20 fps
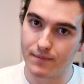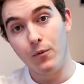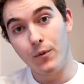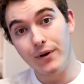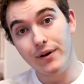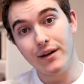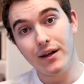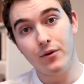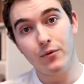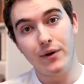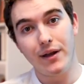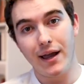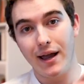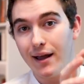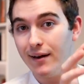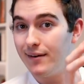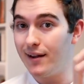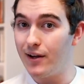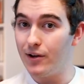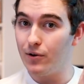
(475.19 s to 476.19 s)
One day we
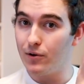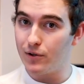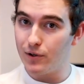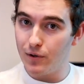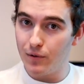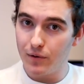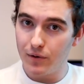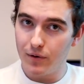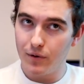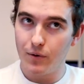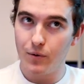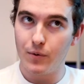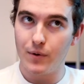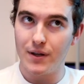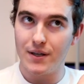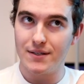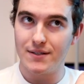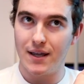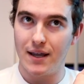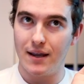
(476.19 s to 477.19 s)
had Daniel Klug, who
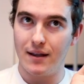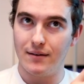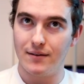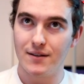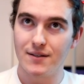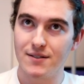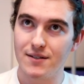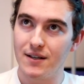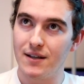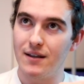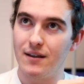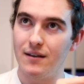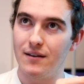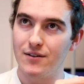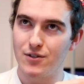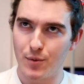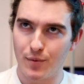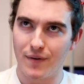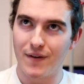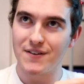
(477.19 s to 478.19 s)
is a Disney
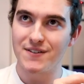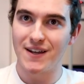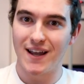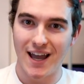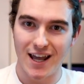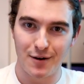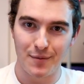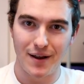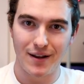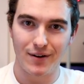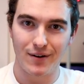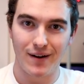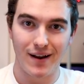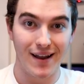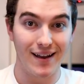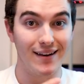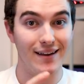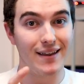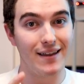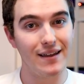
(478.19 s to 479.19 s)
supervising animator,
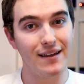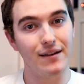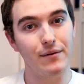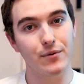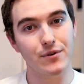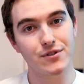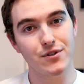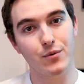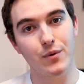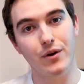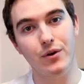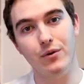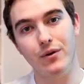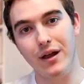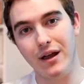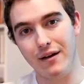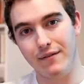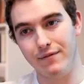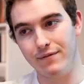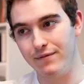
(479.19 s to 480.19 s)
and he was the one who
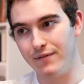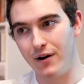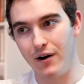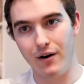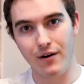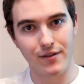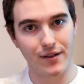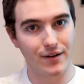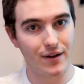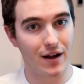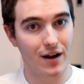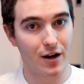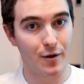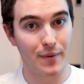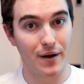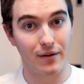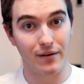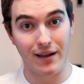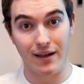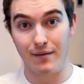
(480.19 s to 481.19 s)
gave all the talk
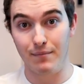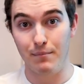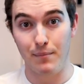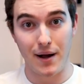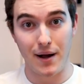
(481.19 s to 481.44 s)
about like